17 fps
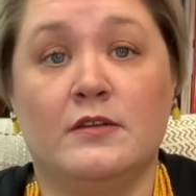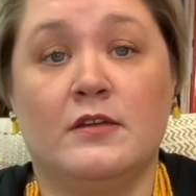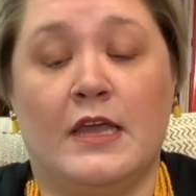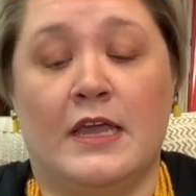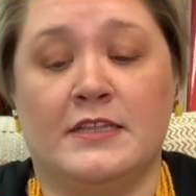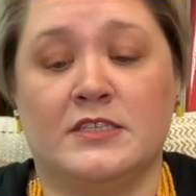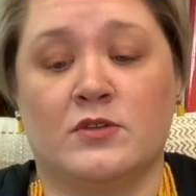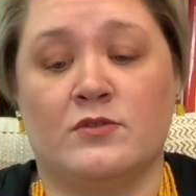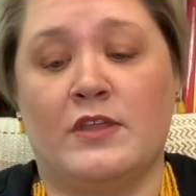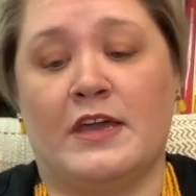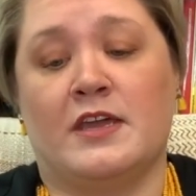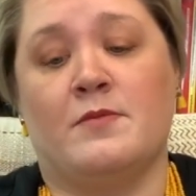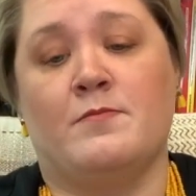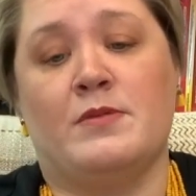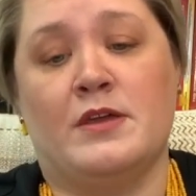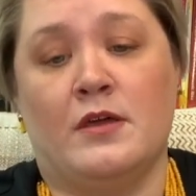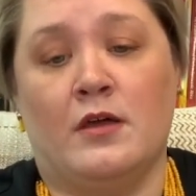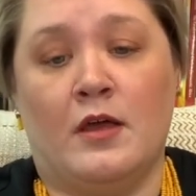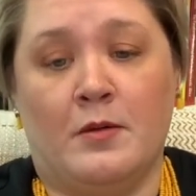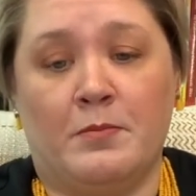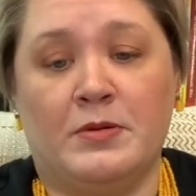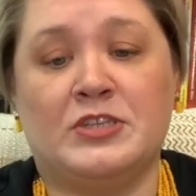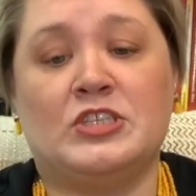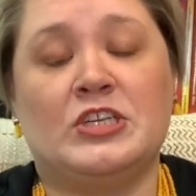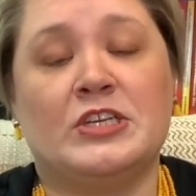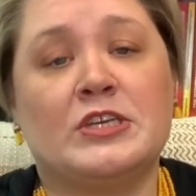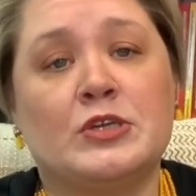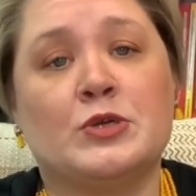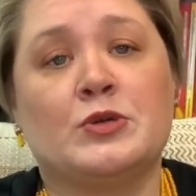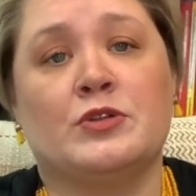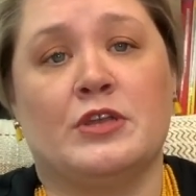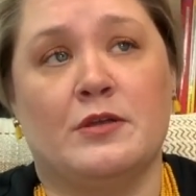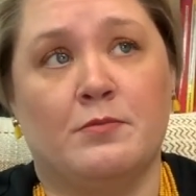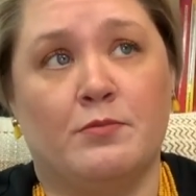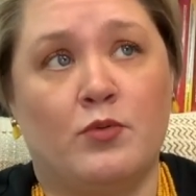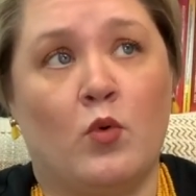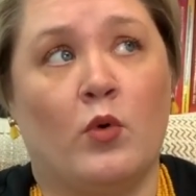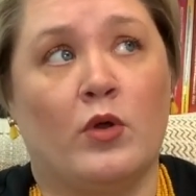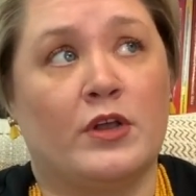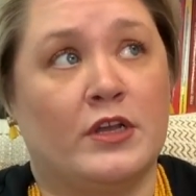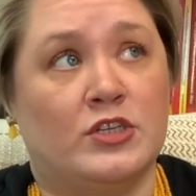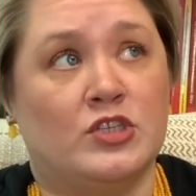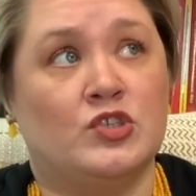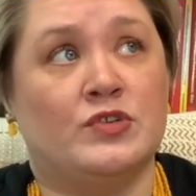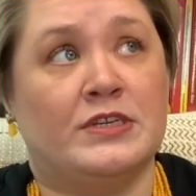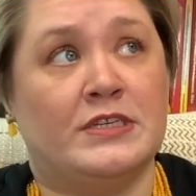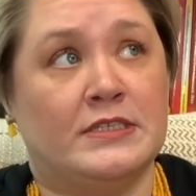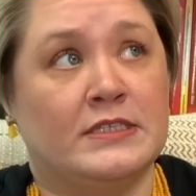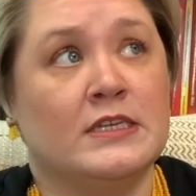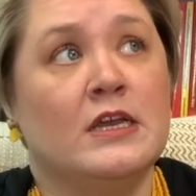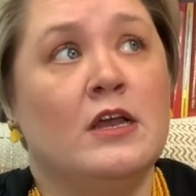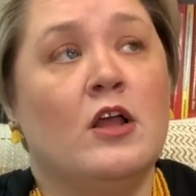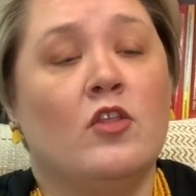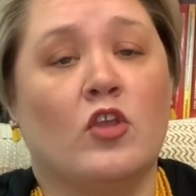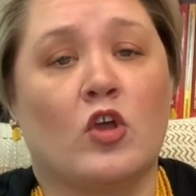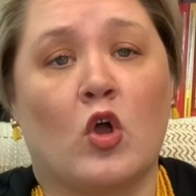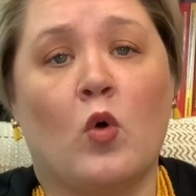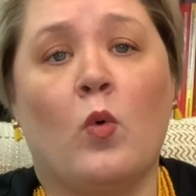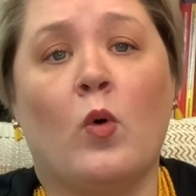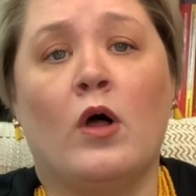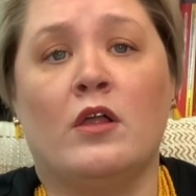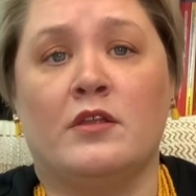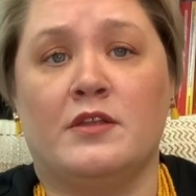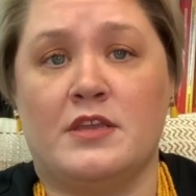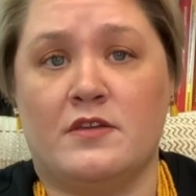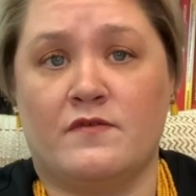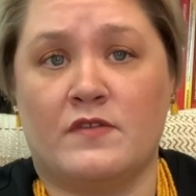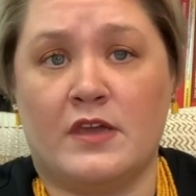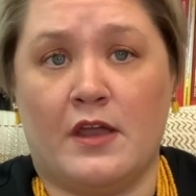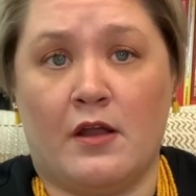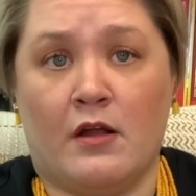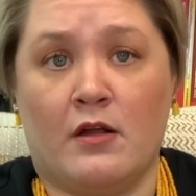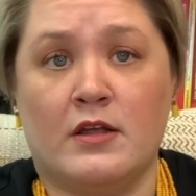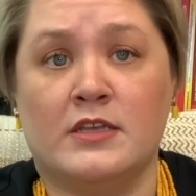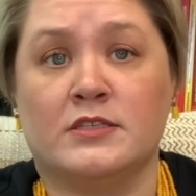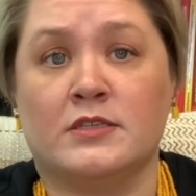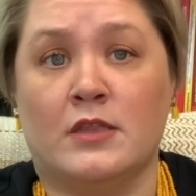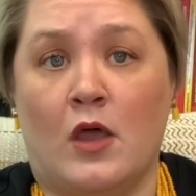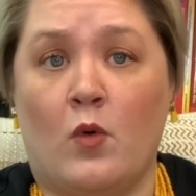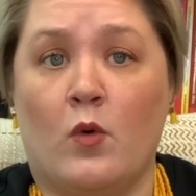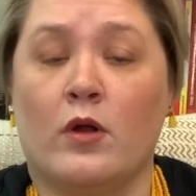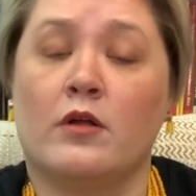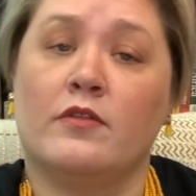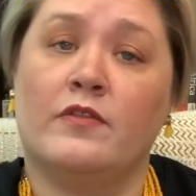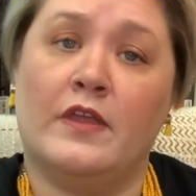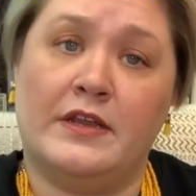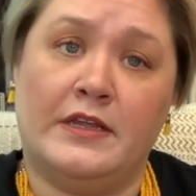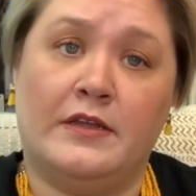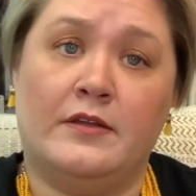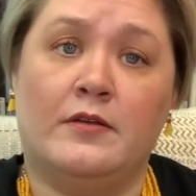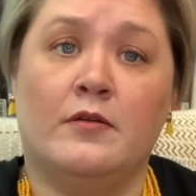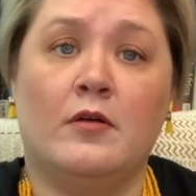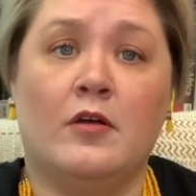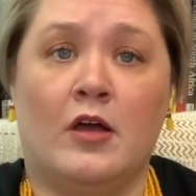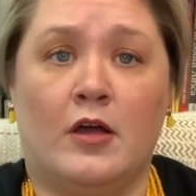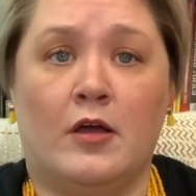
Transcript: And so that can be particularly in poor countries, the quality of care is lower than in